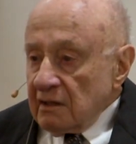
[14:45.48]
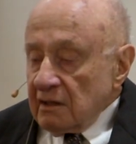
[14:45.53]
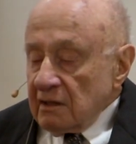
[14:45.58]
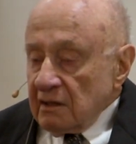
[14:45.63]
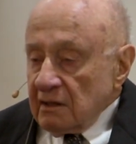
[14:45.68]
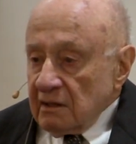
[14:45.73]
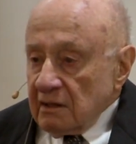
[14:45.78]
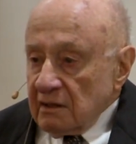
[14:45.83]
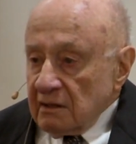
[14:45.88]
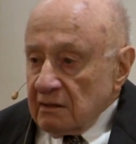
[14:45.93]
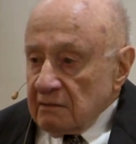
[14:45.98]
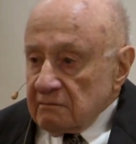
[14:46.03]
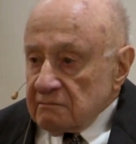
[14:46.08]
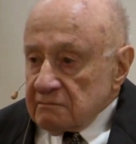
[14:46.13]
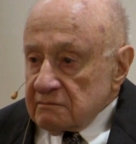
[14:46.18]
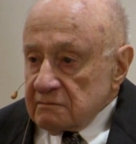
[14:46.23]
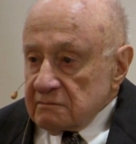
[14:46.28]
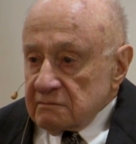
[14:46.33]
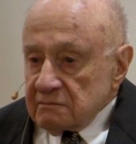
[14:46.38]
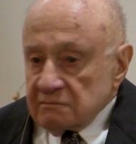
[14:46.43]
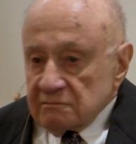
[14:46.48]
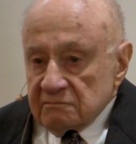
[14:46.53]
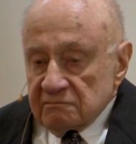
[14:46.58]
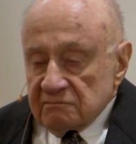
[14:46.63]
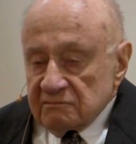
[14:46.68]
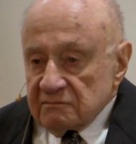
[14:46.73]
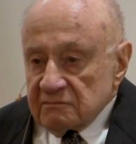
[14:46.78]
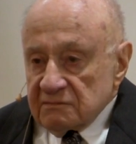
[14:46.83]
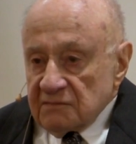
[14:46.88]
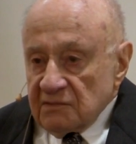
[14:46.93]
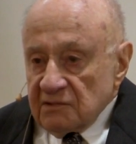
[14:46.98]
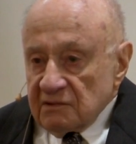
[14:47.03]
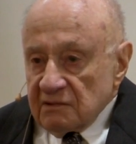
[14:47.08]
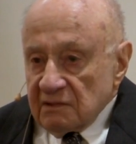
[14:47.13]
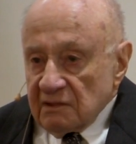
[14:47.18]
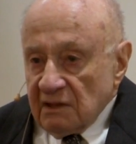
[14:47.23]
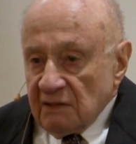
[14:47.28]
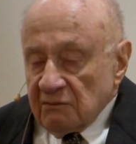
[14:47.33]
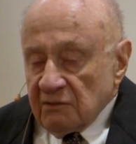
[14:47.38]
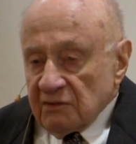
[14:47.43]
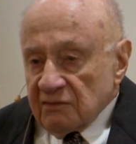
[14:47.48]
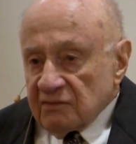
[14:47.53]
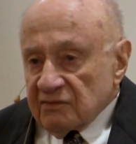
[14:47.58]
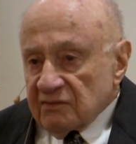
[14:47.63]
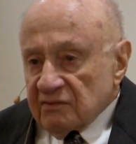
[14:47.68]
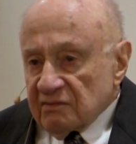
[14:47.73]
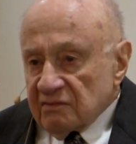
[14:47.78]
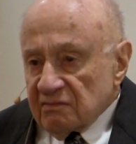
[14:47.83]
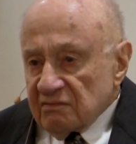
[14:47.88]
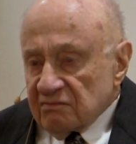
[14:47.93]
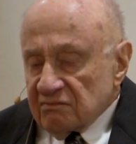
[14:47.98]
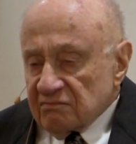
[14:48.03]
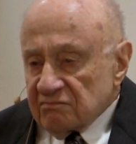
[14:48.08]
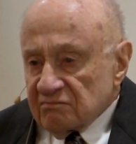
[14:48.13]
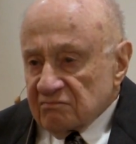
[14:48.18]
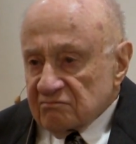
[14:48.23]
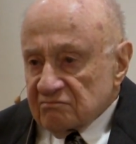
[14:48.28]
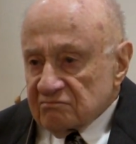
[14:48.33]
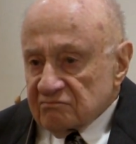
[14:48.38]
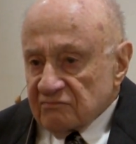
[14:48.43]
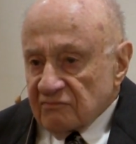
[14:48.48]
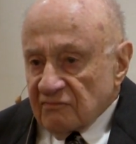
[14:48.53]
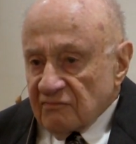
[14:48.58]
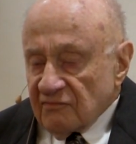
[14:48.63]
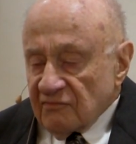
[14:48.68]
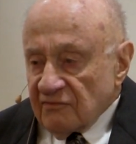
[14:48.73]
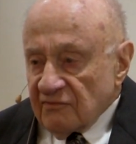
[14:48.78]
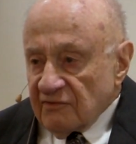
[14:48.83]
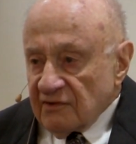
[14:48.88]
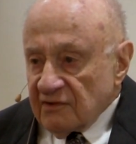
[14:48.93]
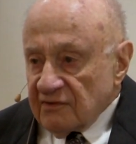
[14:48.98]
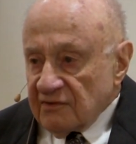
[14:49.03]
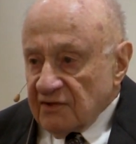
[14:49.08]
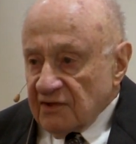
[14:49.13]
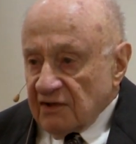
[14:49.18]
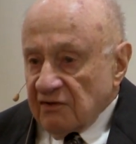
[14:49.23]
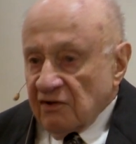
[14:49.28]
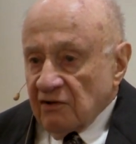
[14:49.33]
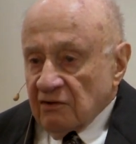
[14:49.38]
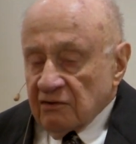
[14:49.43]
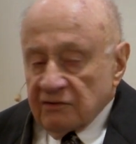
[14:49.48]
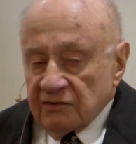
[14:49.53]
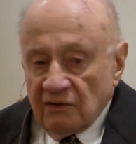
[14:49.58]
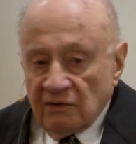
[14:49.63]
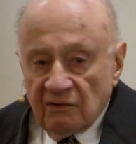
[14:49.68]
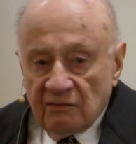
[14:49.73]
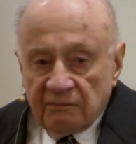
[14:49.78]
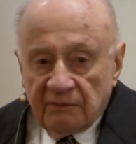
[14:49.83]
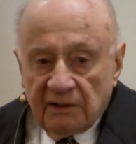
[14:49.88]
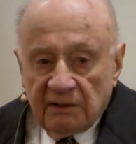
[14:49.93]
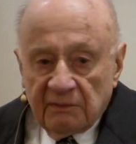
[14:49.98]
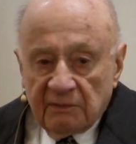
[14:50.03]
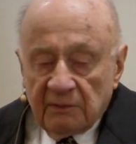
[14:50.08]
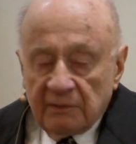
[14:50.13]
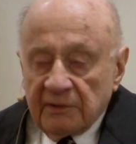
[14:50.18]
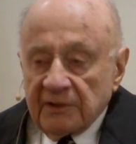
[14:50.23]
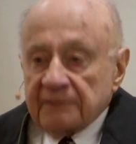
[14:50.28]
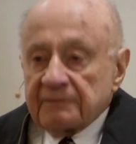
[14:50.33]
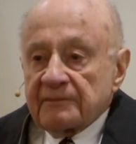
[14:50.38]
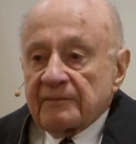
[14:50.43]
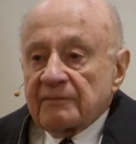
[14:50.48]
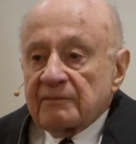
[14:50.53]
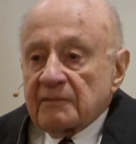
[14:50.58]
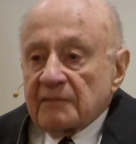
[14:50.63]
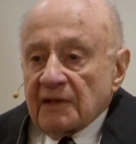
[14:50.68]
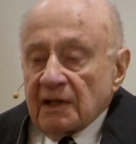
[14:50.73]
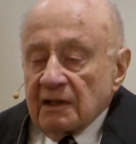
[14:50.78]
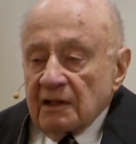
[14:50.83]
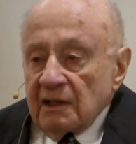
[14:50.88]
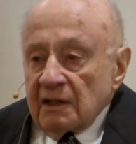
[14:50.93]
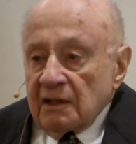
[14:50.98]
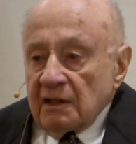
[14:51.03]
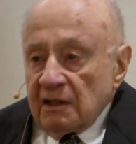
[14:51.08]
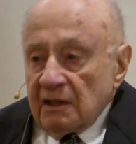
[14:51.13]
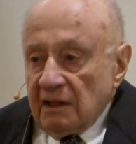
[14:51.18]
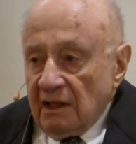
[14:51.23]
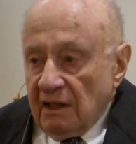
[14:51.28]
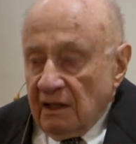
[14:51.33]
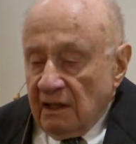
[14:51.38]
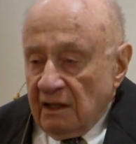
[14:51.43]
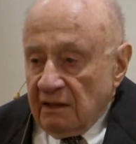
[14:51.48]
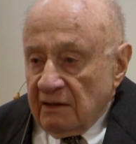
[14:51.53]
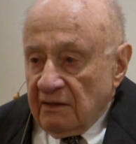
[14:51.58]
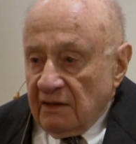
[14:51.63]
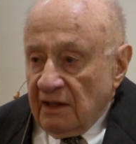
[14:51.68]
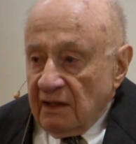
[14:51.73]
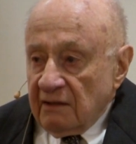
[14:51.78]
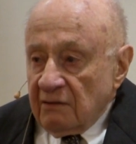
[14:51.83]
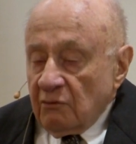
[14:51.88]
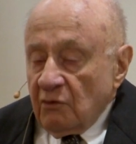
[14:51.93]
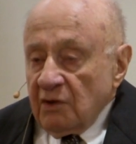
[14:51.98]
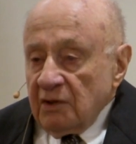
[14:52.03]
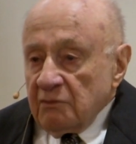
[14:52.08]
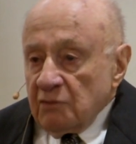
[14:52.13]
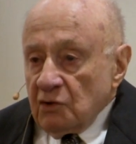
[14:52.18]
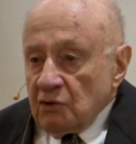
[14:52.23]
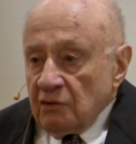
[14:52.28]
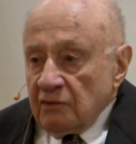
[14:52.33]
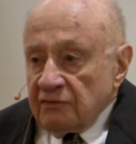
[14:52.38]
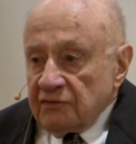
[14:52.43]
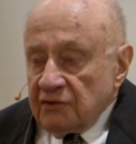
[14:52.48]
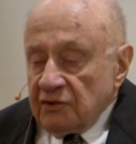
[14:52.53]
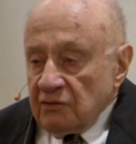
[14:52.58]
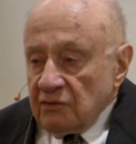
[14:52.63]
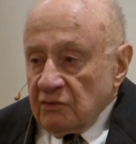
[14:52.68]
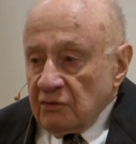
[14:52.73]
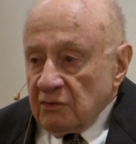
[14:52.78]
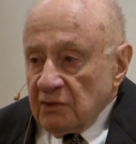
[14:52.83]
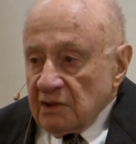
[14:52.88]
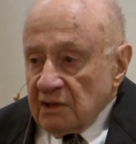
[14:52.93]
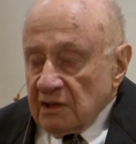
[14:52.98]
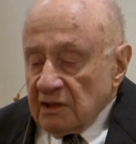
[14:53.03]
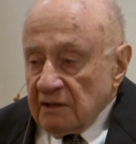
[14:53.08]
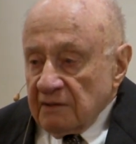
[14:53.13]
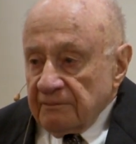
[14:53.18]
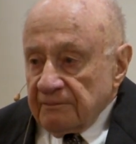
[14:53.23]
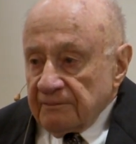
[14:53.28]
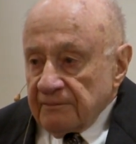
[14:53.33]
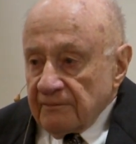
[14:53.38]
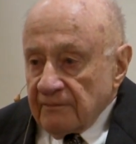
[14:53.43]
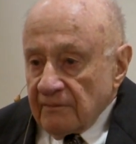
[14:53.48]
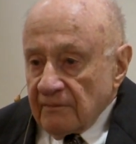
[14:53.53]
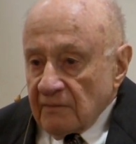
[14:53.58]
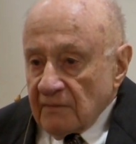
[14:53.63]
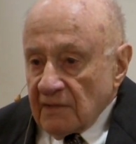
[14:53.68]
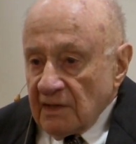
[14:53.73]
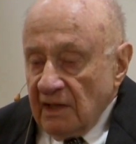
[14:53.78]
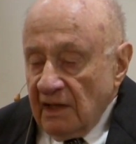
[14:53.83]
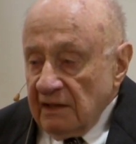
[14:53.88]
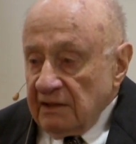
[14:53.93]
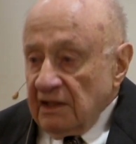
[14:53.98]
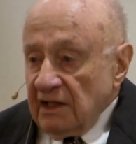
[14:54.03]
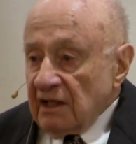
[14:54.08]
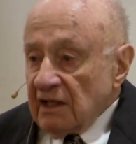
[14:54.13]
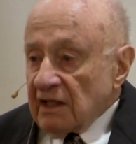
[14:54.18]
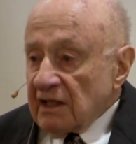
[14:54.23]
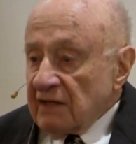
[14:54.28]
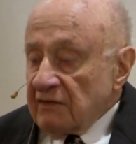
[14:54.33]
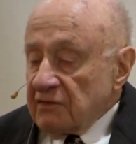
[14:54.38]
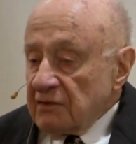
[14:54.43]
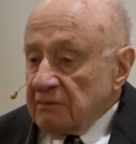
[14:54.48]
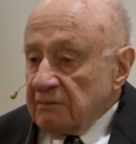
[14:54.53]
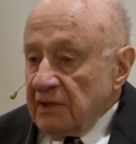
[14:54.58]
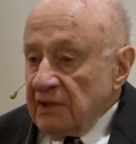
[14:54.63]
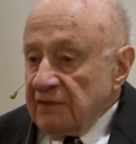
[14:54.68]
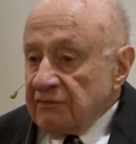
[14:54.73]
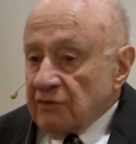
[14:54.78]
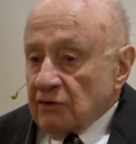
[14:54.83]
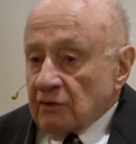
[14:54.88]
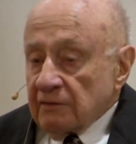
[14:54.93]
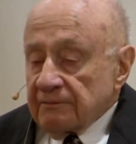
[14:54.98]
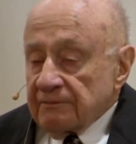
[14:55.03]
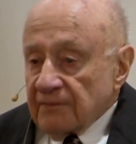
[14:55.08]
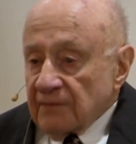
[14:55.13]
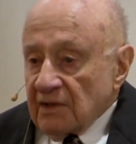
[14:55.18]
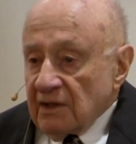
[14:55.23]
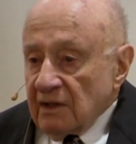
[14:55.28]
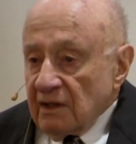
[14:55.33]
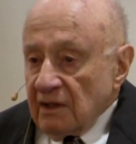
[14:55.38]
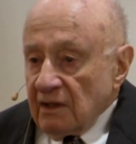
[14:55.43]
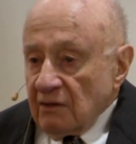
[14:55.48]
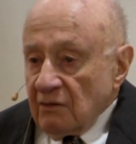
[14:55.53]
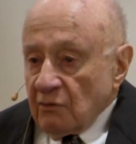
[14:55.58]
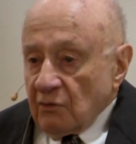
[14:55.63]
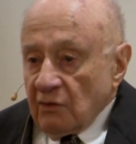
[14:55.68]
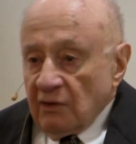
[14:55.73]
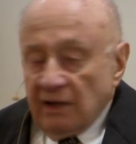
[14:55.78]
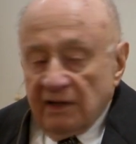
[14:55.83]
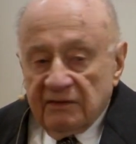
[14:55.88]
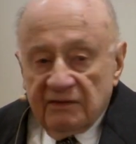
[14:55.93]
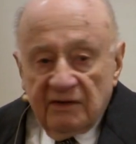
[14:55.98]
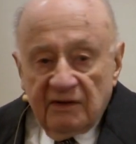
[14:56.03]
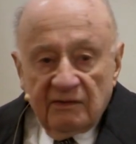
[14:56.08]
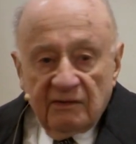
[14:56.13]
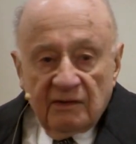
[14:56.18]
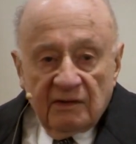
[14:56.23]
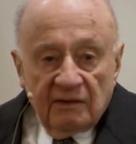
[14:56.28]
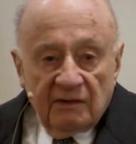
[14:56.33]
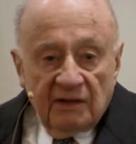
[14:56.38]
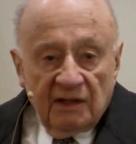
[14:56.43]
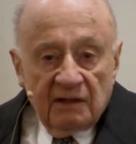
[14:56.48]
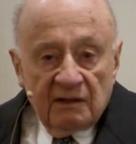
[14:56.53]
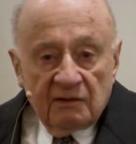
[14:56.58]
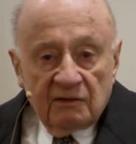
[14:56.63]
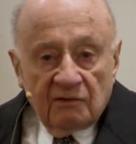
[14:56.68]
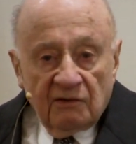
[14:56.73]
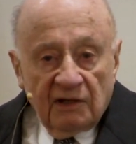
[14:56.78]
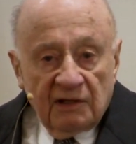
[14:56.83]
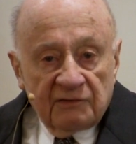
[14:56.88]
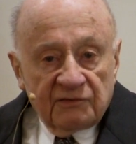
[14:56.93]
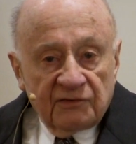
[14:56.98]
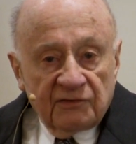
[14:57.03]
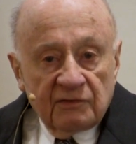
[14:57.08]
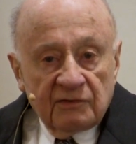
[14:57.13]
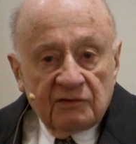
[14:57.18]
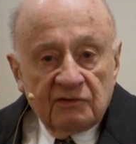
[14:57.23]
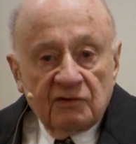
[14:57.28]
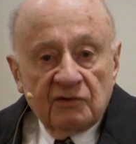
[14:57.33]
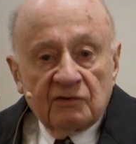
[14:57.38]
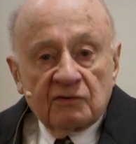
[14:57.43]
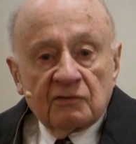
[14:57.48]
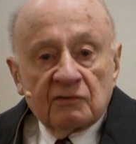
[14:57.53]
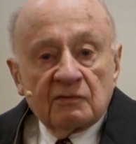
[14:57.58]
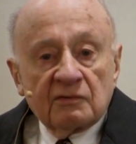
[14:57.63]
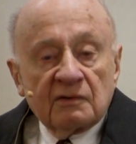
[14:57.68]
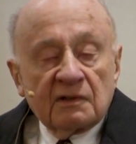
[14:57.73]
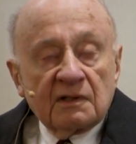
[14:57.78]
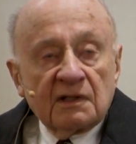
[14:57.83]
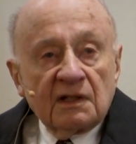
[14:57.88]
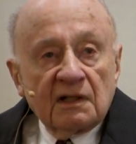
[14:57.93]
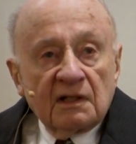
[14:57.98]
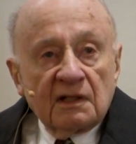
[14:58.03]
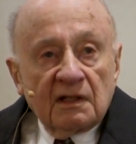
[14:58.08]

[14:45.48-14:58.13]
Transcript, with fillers: Um, I was six years old, probably. And then we moved to um, 1811 Beaver, where I then transferred to